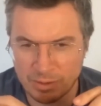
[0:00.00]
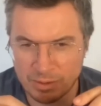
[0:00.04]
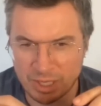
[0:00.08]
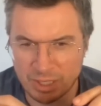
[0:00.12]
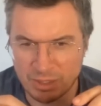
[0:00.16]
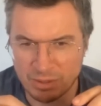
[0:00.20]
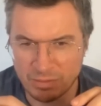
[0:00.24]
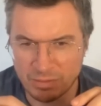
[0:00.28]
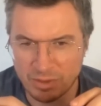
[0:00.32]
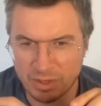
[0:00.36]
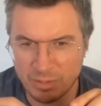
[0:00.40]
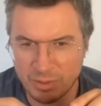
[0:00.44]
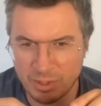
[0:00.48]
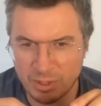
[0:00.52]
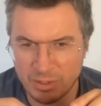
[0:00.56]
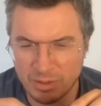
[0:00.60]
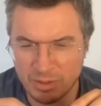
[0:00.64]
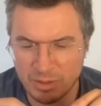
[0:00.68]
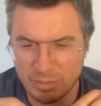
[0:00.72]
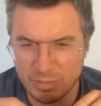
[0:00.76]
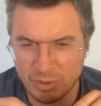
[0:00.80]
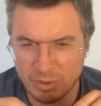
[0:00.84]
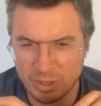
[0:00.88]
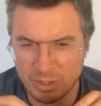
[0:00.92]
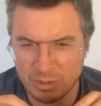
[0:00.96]
set of
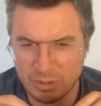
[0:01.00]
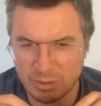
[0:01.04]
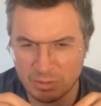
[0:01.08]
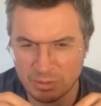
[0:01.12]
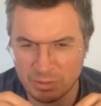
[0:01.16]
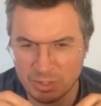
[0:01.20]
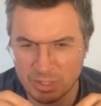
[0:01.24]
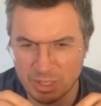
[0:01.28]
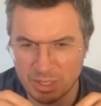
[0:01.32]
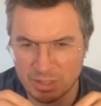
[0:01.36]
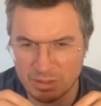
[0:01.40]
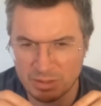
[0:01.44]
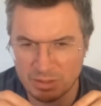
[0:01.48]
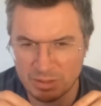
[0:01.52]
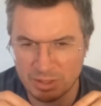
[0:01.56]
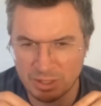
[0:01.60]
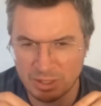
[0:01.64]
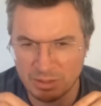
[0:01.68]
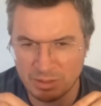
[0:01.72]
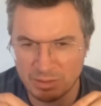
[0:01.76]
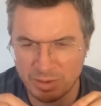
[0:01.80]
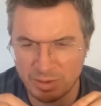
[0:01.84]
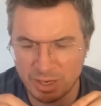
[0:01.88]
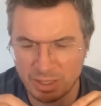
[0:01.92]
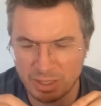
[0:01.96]
elementary particles that
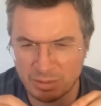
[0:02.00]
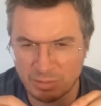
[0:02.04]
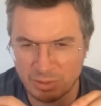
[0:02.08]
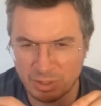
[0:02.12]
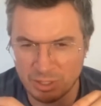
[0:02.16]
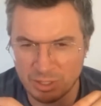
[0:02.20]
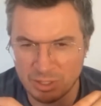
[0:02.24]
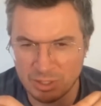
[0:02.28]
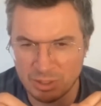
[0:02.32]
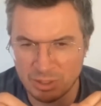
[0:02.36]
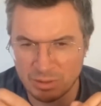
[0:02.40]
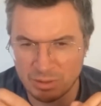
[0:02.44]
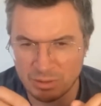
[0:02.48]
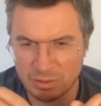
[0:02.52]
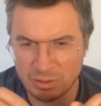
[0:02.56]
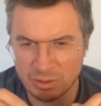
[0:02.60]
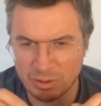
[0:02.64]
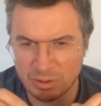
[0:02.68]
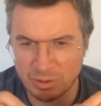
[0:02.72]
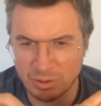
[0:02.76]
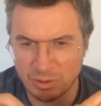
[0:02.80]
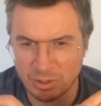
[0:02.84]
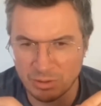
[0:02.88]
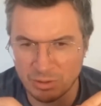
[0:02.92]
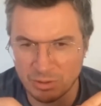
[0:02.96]
interact with each
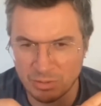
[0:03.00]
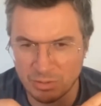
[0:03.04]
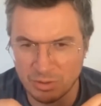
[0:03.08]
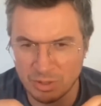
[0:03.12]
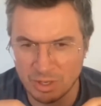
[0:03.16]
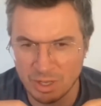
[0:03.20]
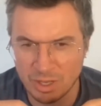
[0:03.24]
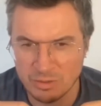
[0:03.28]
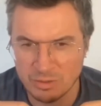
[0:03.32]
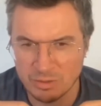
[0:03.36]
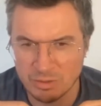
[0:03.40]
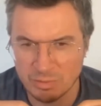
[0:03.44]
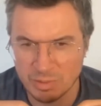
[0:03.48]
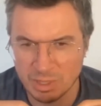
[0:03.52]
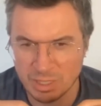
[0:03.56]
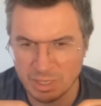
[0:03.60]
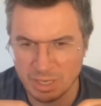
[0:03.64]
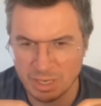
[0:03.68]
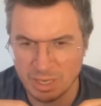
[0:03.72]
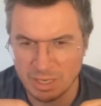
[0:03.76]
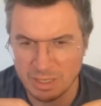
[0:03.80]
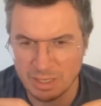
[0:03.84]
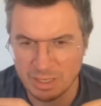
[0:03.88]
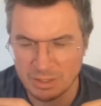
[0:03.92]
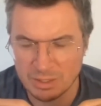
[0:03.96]
other according to the laws of
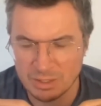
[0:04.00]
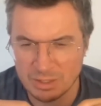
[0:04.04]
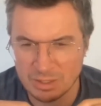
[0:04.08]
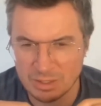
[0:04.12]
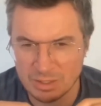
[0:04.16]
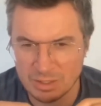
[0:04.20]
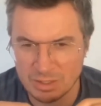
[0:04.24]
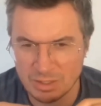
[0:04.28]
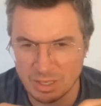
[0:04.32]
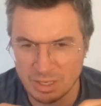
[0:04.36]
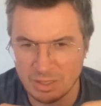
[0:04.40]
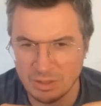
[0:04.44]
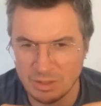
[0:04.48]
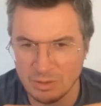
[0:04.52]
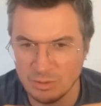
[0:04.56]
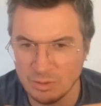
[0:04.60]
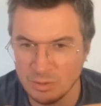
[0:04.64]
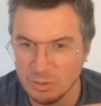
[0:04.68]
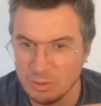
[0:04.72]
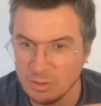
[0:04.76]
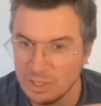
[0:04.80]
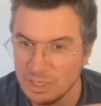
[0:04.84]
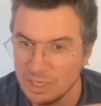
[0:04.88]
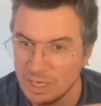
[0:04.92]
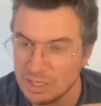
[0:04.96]
mechanics, and
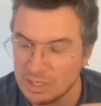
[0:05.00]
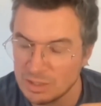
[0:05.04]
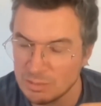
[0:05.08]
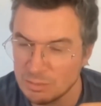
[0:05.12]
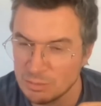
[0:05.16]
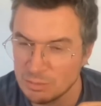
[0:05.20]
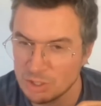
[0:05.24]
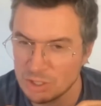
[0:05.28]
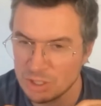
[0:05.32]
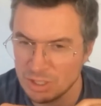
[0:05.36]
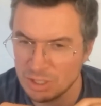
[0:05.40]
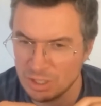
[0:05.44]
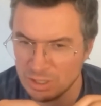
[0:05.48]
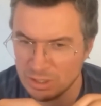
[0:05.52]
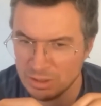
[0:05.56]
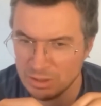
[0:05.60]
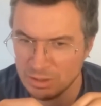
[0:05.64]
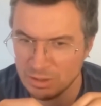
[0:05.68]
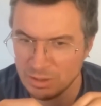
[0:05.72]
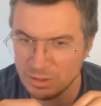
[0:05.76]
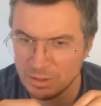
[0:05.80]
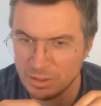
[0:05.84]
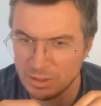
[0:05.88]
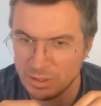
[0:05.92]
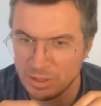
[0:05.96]
not only as a
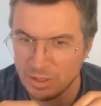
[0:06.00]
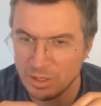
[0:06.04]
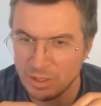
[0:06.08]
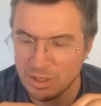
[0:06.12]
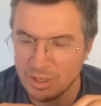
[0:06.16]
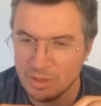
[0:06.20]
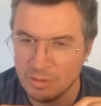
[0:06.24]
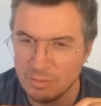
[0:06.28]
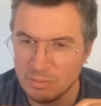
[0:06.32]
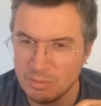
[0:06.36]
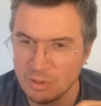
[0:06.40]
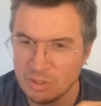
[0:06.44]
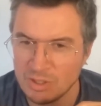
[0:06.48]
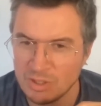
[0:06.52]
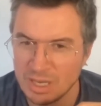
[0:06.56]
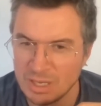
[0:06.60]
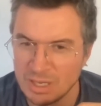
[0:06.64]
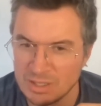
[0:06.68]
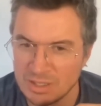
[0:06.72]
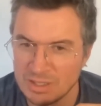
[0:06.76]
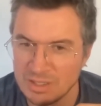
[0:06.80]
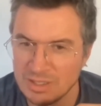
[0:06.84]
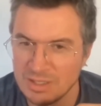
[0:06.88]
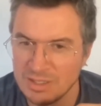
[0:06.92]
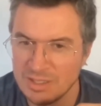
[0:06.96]
machine, but
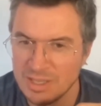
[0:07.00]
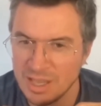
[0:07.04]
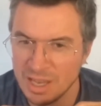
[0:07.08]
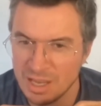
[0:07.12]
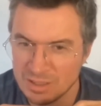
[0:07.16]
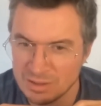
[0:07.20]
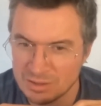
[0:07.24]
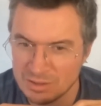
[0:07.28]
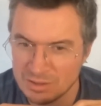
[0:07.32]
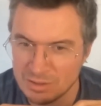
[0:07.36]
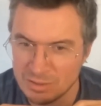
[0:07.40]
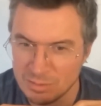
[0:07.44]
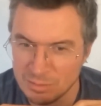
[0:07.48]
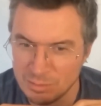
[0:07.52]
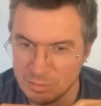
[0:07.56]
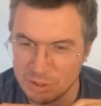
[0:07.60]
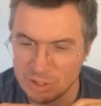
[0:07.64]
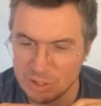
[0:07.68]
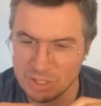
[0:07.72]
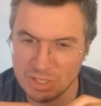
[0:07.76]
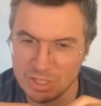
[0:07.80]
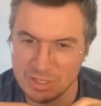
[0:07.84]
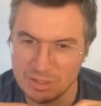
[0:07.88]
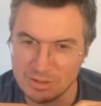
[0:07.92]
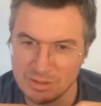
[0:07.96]
as a dead
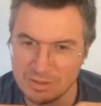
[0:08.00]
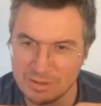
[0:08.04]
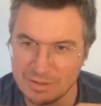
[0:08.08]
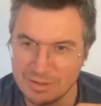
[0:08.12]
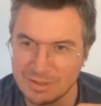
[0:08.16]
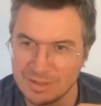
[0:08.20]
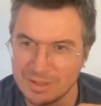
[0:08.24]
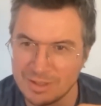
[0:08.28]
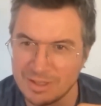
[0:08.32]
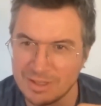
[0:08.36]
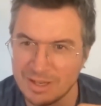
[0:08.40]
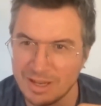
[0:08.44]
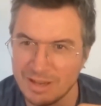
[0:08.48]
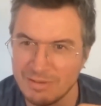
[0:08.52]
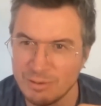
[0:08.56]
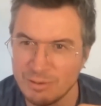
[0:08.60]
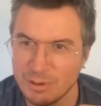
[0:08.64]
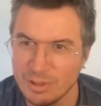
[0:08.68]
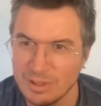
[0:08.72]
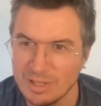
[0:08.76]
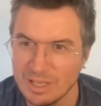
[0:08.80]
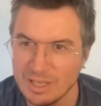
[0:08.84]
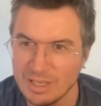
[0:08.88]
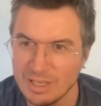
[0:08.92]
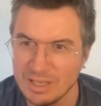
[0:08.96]
machine.
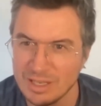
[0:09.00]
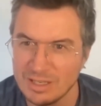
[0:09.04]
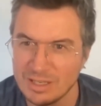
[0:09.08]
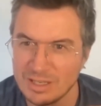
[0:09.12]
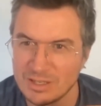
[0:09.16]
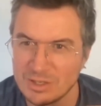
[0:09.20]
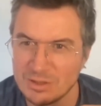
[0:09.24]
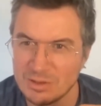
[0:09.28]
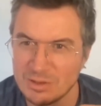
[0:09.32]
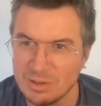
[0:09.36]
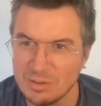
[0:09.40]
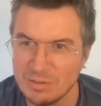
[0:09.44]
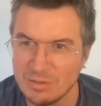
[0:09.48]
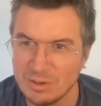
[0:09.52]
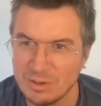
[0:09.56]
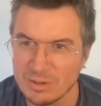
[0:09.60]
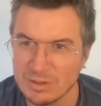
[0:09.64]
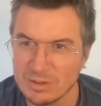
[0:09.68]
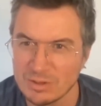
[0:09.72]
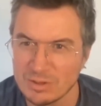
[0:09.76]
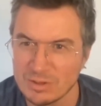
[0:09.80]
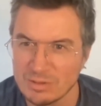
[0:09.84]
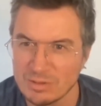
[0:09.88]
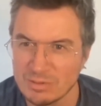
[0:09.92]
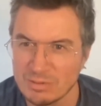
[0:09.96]
Everything in this
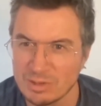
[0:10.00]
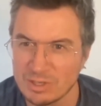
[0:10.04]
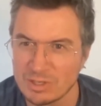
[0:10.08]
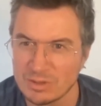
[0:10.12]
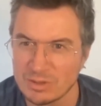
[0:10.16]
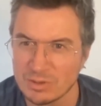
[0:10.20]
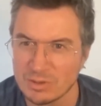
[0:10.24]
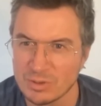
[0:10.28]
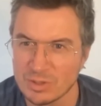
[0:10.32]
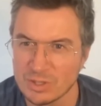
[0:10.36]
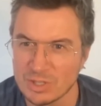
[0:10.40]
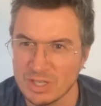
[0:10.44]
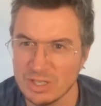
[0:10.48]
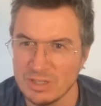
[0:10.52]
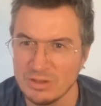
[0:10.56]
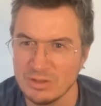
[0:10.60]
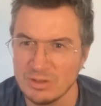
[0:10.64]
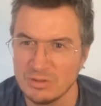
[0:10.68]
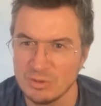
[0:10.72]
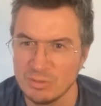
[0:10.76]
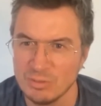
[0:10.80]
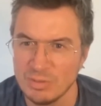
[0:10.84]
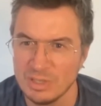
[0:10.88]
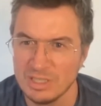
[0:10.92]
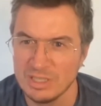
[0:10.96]
universe was
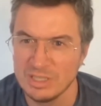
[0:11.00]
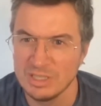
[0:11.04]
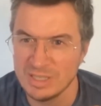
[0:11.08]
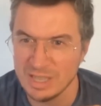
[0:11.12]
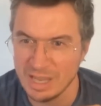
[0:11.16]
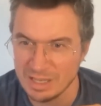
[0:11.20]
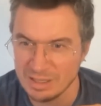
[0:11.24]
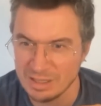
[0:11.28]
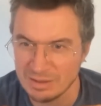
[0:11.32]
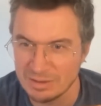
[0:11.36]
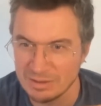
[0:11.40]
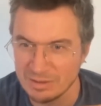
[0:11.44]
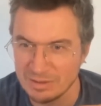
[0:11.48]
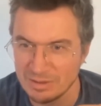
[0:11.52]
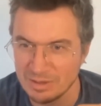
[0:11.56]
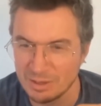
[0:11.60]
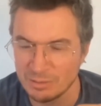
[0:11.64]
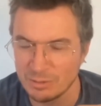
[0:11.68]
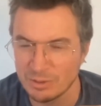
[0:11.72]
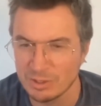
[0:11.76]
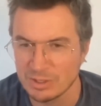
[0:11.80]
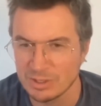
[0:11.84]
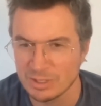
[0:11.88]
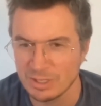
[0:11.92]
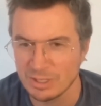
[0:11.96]
considered to be dead.
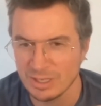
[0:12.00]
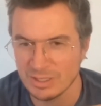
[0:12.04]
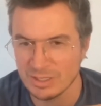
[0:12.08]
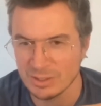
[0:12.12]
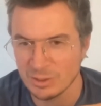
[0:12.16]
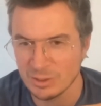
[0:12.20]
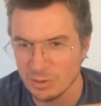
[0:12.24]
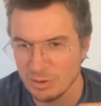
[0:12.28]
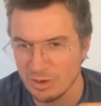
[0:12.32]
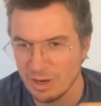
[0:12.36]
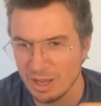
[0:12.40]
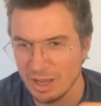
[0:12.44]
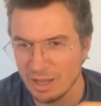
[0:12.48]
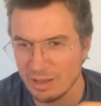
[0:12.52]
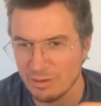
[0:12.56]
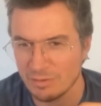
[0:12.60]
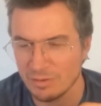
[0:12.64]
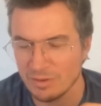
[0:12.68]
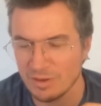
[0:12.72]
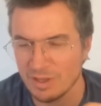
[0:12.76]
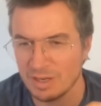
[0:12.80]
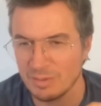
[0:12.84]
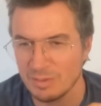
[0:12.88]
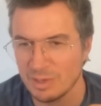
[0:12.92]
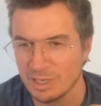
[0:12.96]
There is no
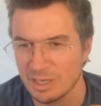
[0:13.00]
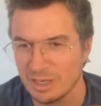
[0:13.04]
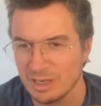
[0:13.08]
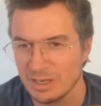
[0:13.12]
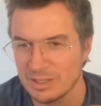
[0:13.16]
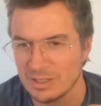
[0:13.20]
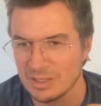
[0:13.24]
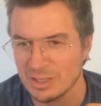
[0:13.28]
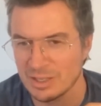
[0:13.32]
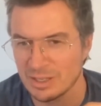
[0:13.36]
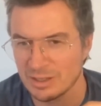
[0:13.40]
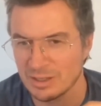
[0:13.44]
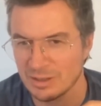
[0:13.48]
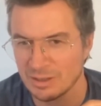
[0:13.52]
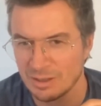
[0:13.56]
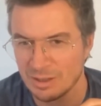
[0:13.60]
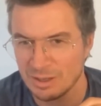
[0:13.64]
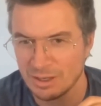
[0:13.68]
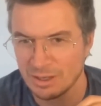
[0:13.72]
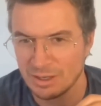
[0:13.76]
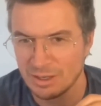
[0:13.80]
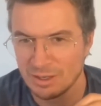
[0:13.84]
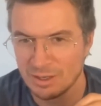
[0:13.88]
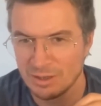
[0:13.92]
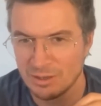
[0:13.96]
life in a mechanistic
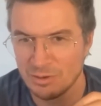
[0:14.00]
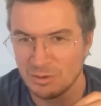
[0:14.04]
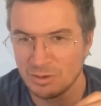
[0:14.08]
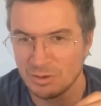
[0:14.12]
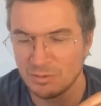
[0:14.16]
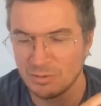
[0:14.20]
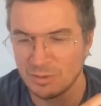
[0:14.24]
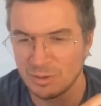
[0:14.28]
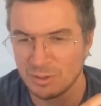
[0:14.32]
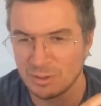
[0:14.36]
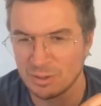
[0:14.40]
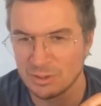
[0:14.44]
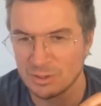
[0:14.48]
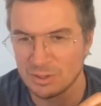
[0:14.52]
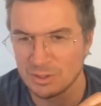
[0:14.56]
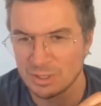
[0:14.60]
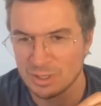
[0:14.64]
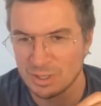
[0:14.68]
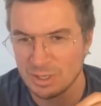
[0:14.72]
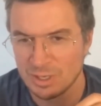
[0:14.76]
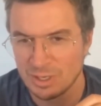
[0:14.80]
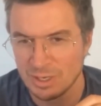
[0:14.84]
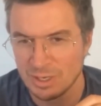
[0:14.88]
universe.